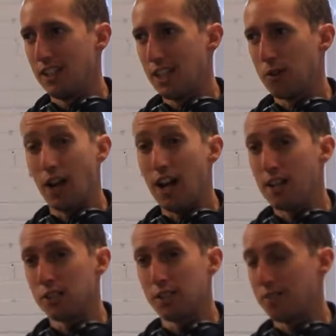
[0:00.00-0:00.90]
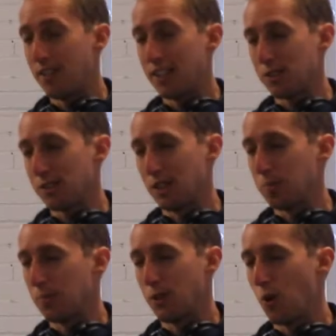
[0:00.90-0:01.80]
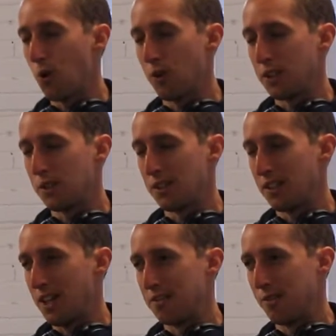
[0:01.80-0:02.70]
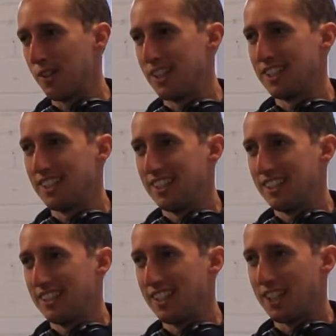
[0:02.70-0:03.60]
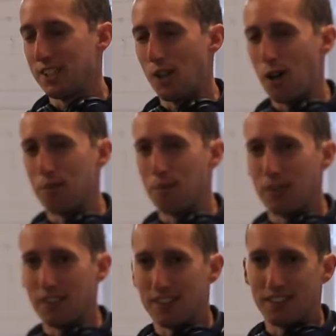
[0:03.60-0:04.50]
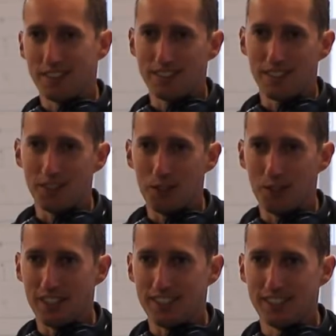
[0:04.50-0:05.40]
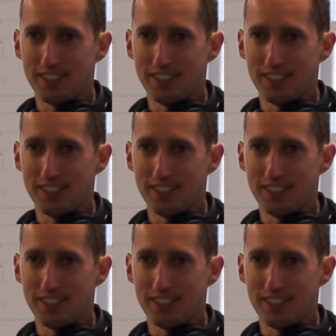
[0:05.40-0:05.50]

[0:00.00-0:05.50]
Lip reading: it honestly affects like the whole rest of the day for me. Like, it's hard for me to deal with it